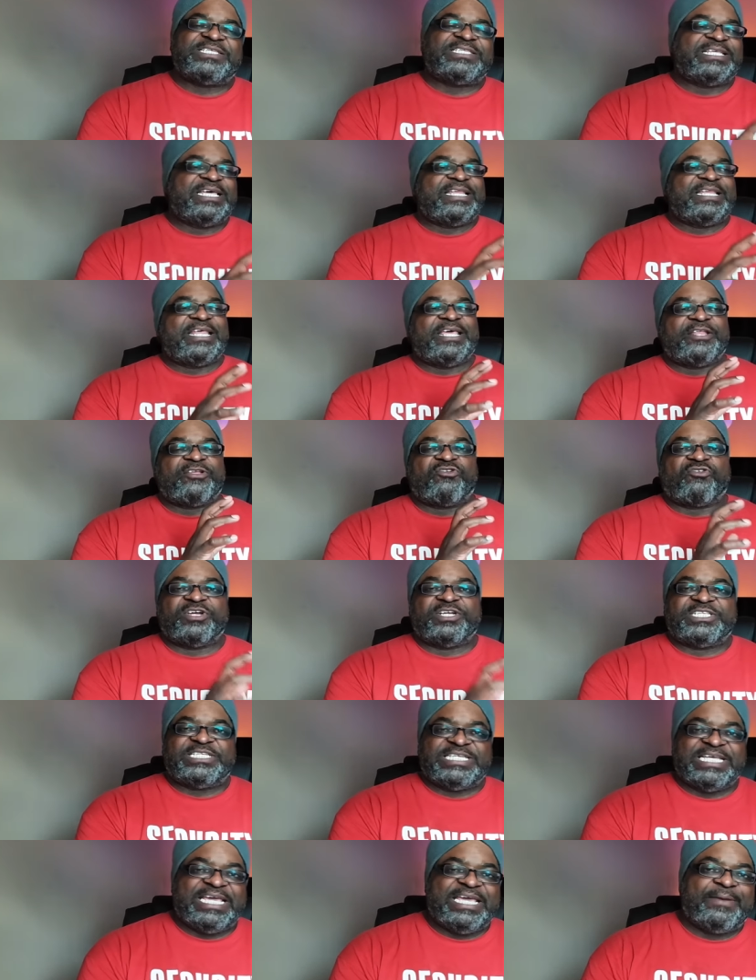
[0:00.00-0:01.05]
thing that
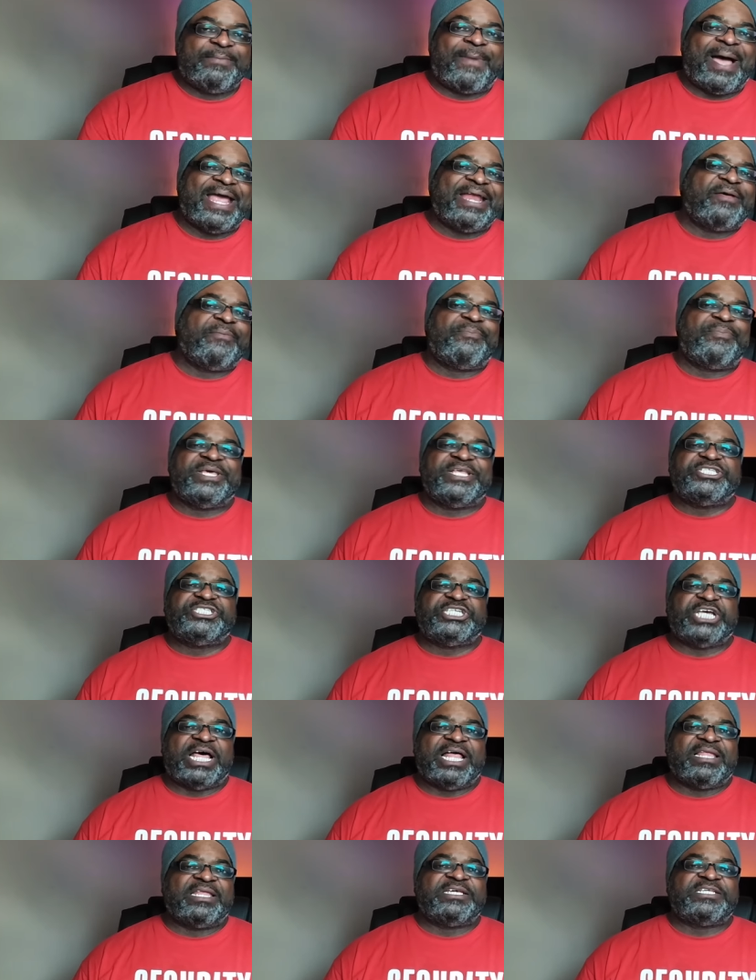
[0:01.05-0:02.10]
Christine might have been
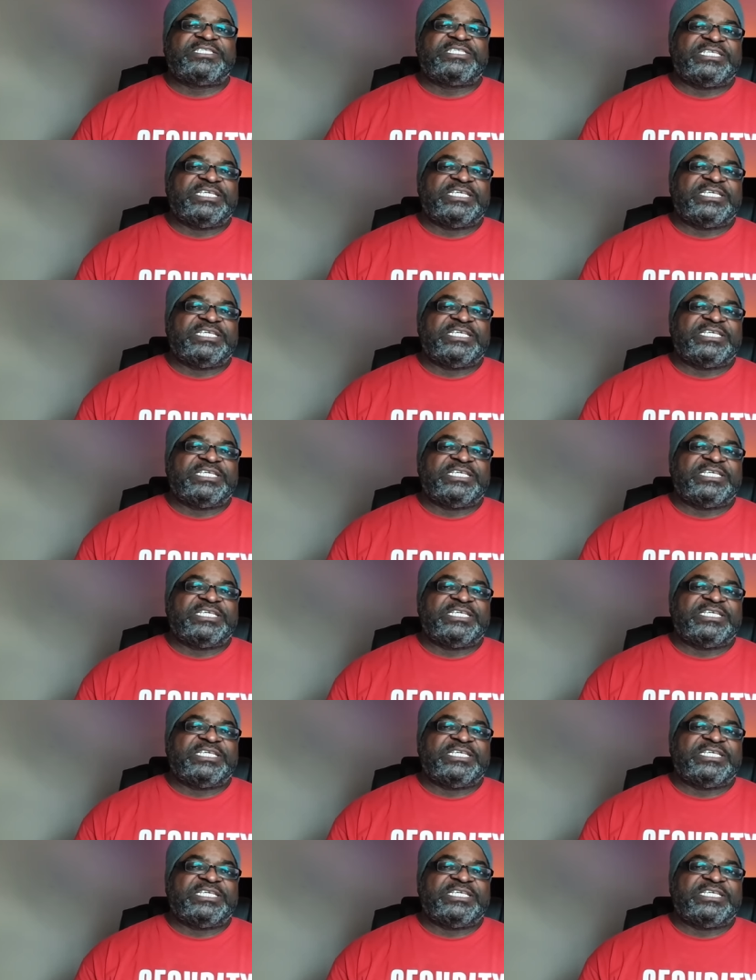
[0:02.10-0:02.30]
jealous